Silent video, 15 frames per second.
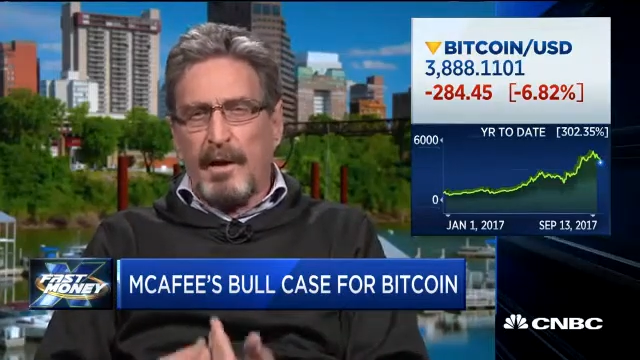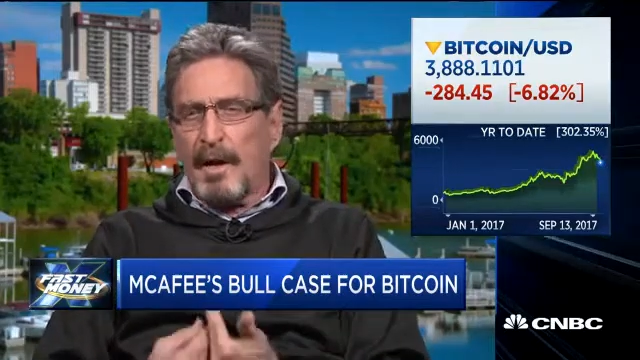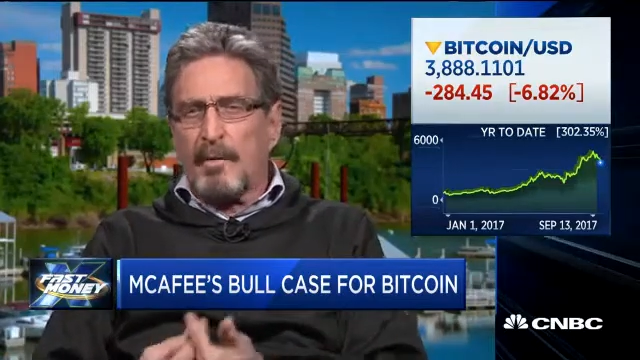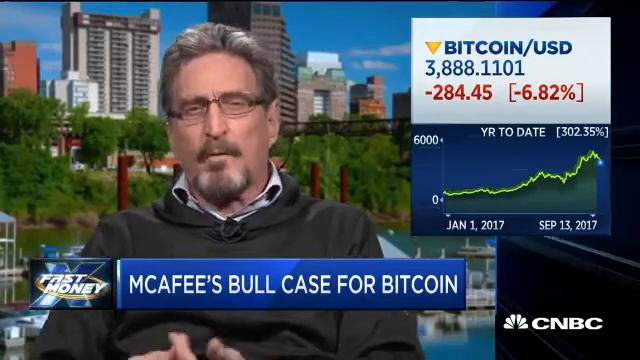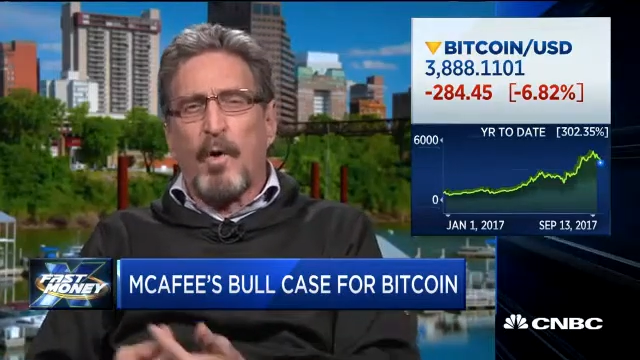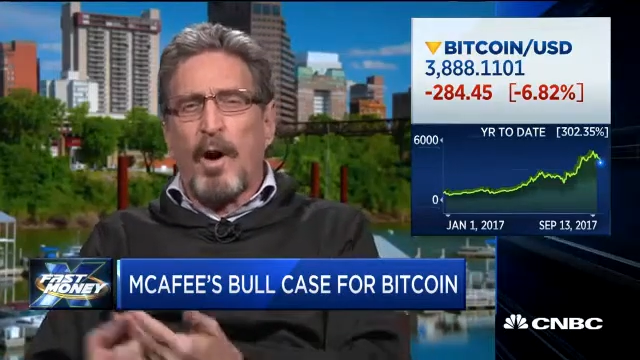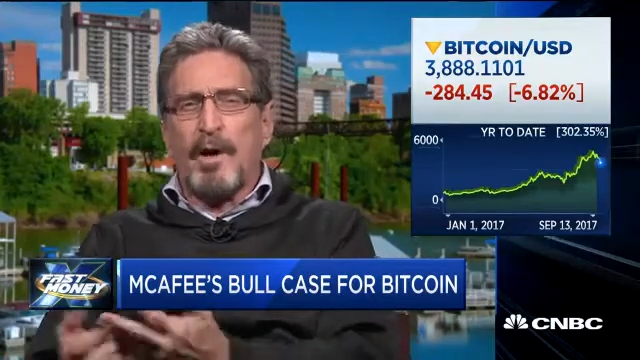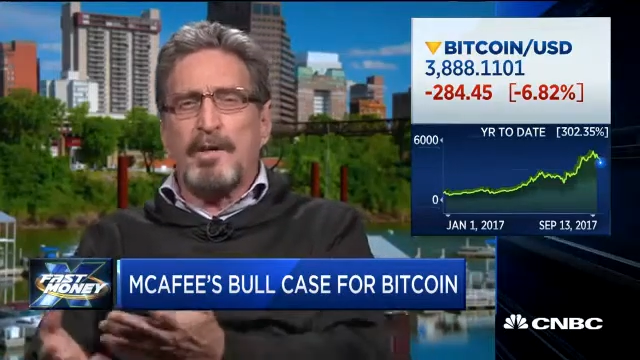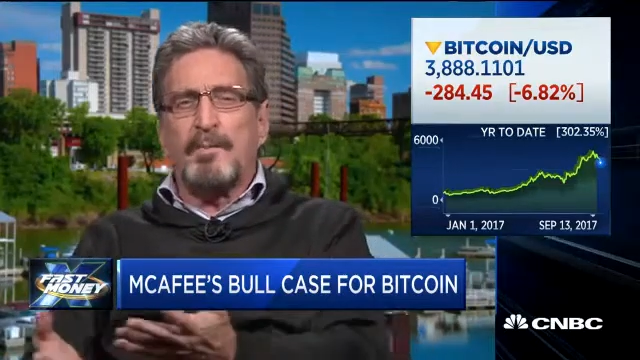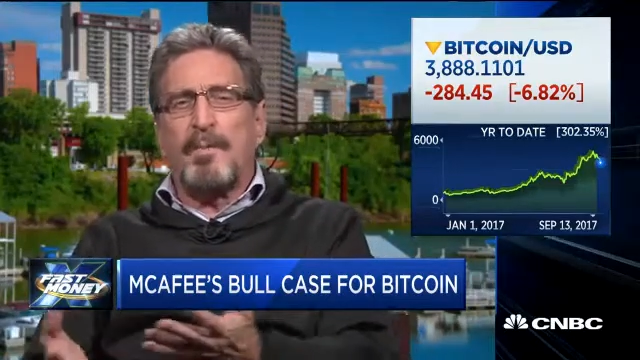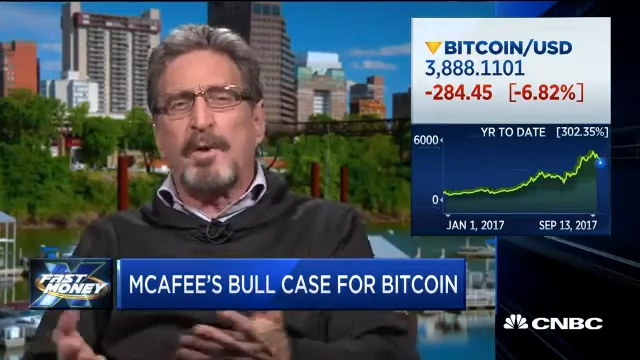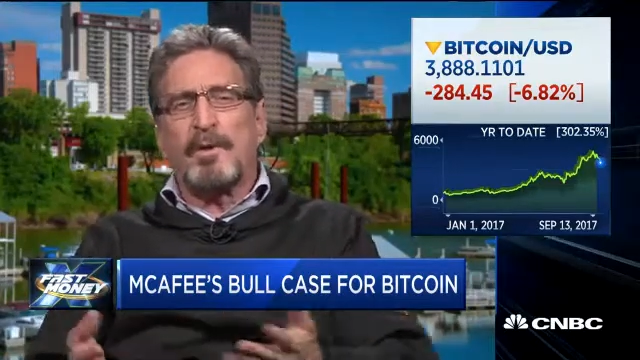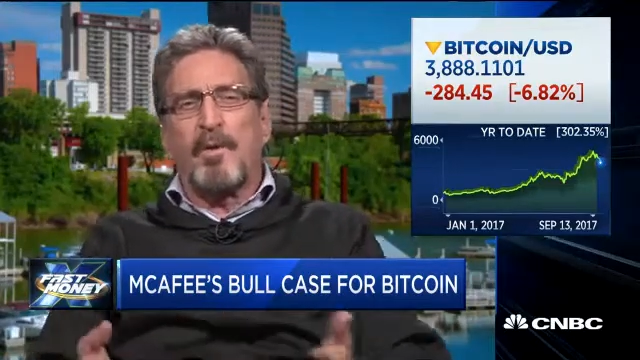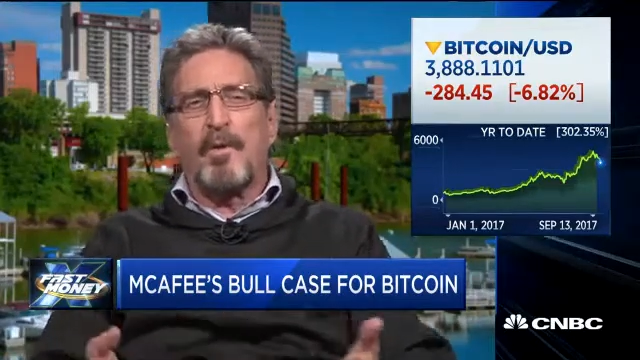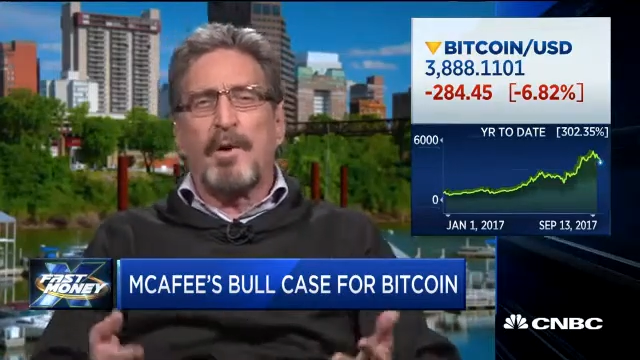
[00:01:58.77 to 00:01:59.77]
And why is
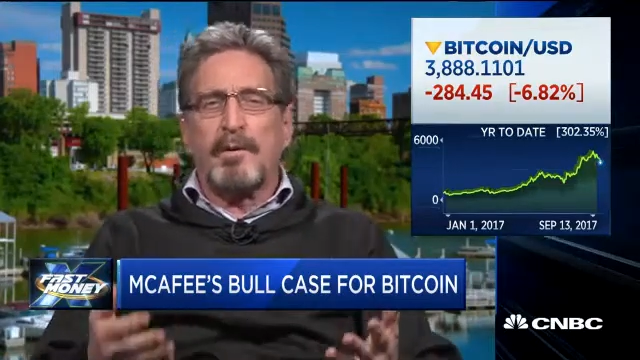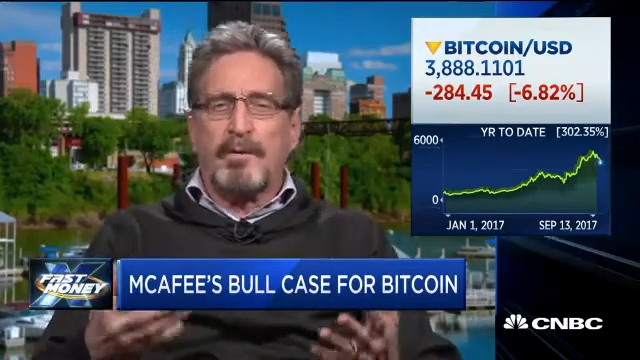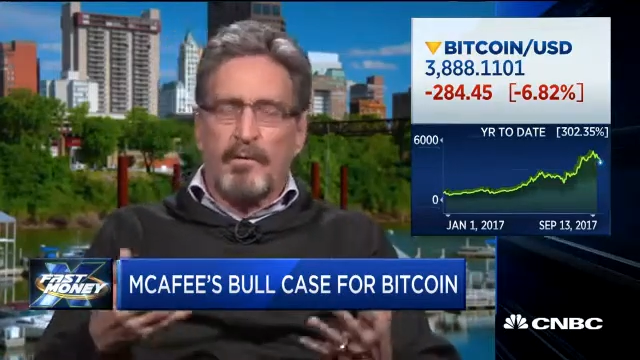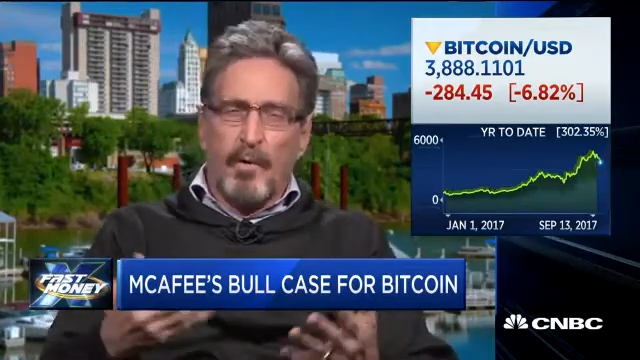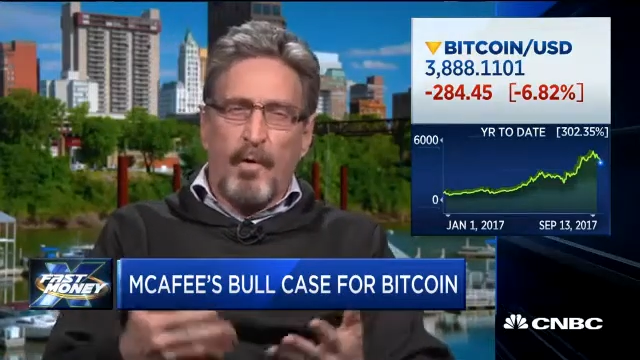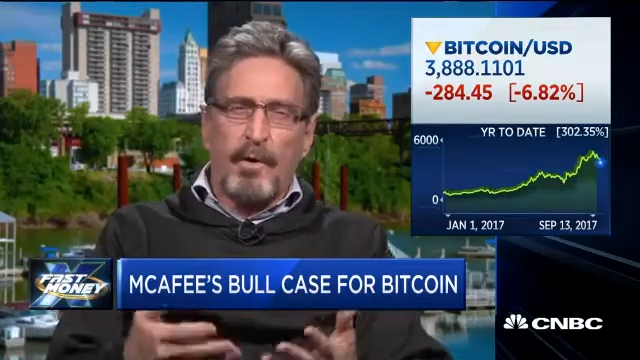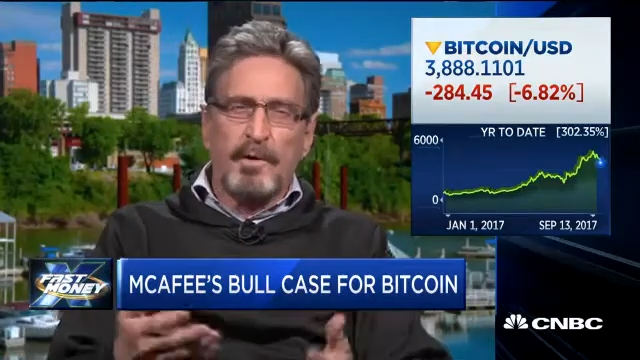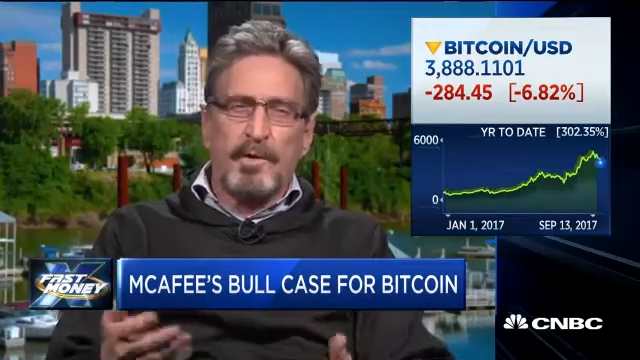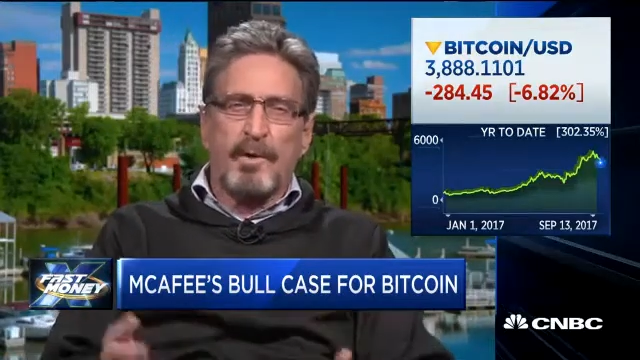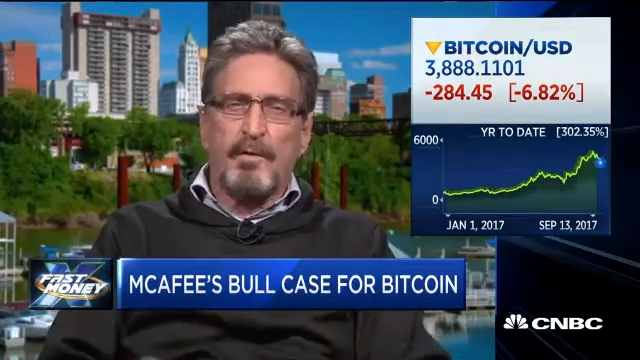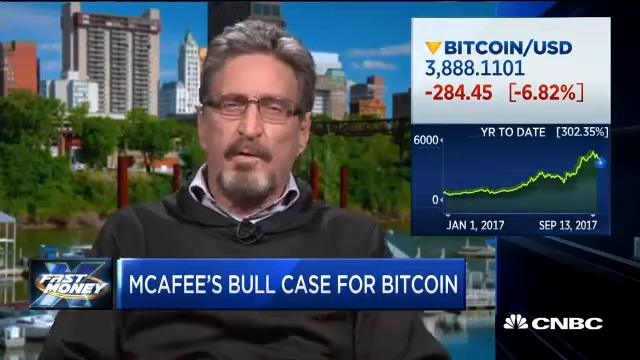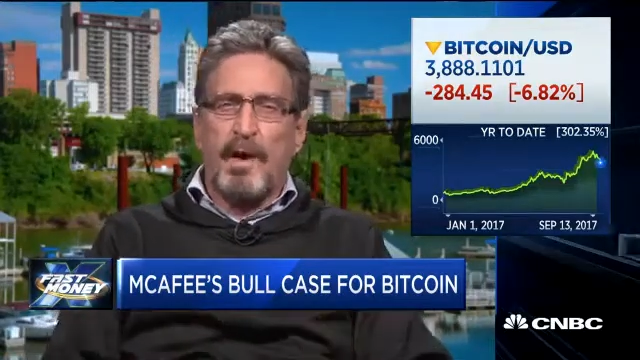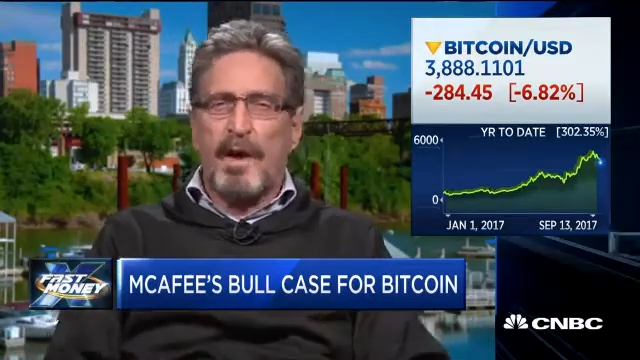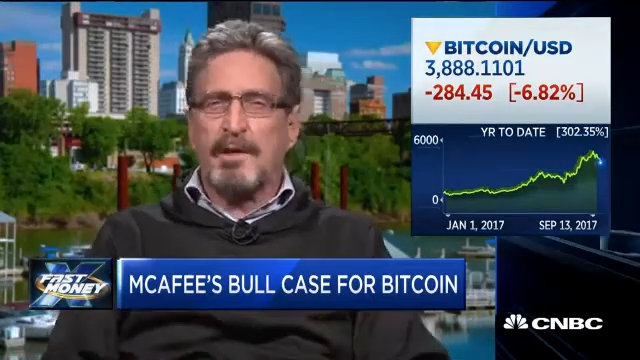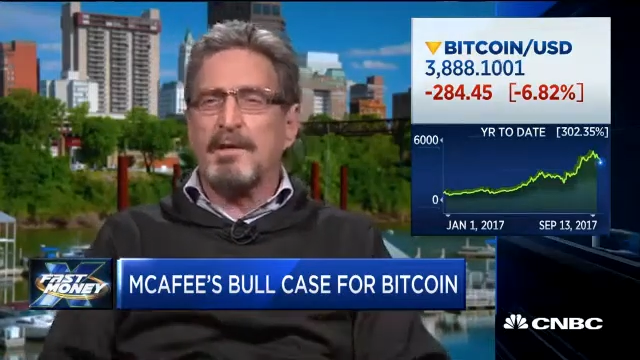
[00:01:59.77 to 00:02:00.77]
Bitcoin growing so
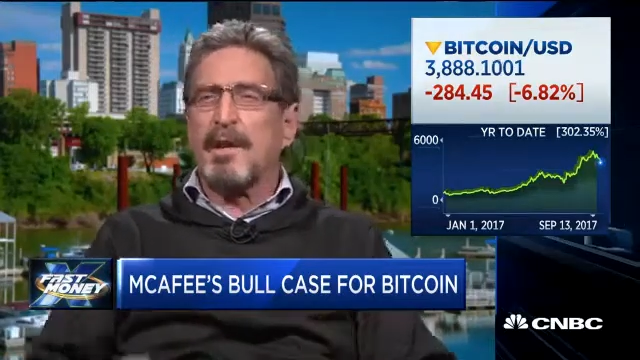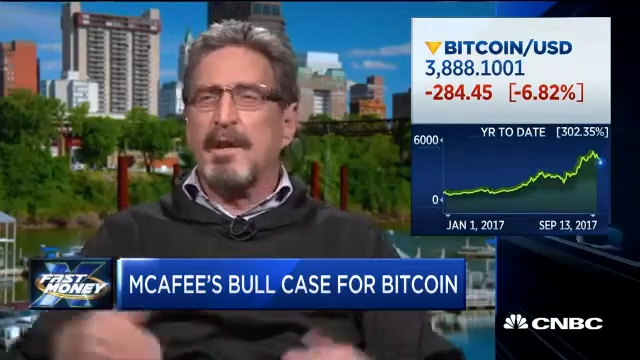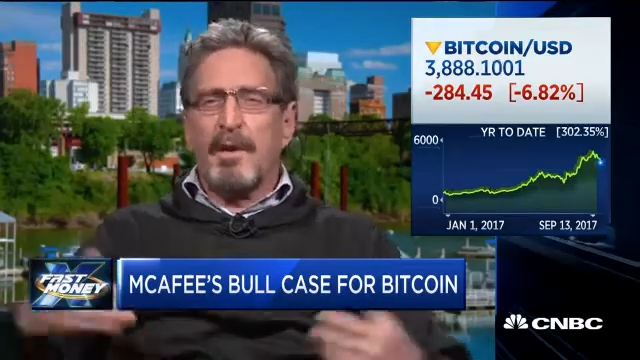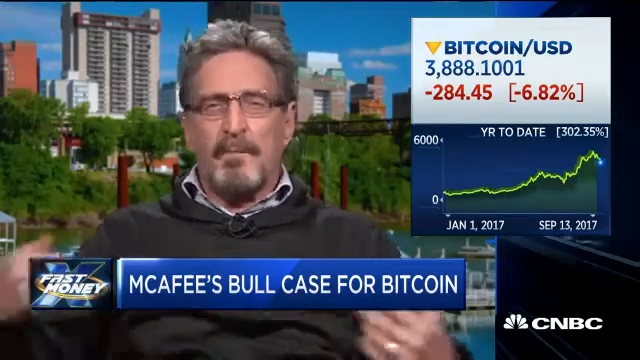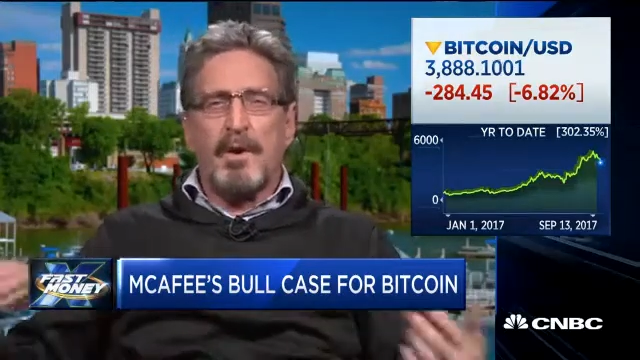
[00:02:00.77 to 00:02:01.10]
fast?